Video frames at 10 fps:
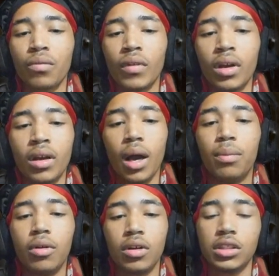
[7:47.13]
I pulled
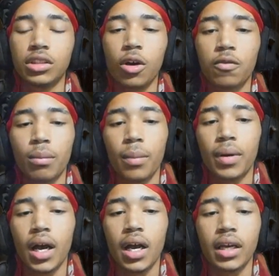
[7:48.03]
a stone from my
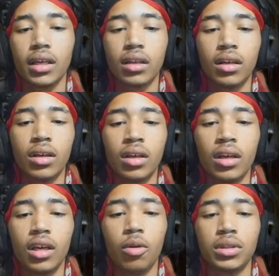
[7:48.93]
pocket.
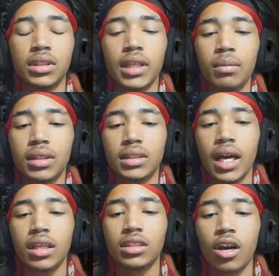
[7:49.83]
It was the same design
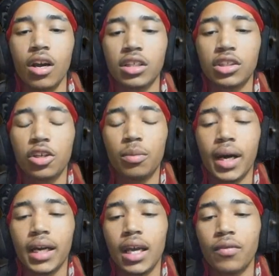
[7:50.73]
as the Argus cube
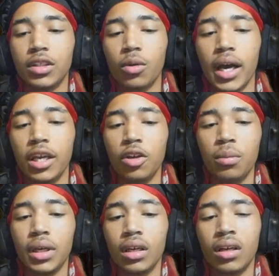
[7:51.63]
I'd given to
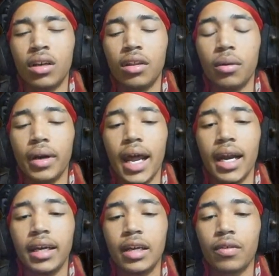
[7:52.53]
Ayumi, though it had a
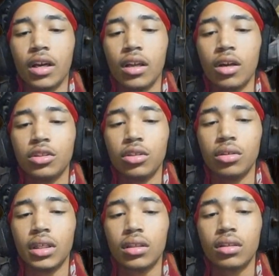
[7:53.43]
different glow to
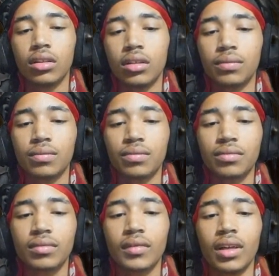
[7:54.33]

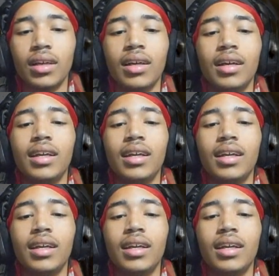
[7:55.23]
it.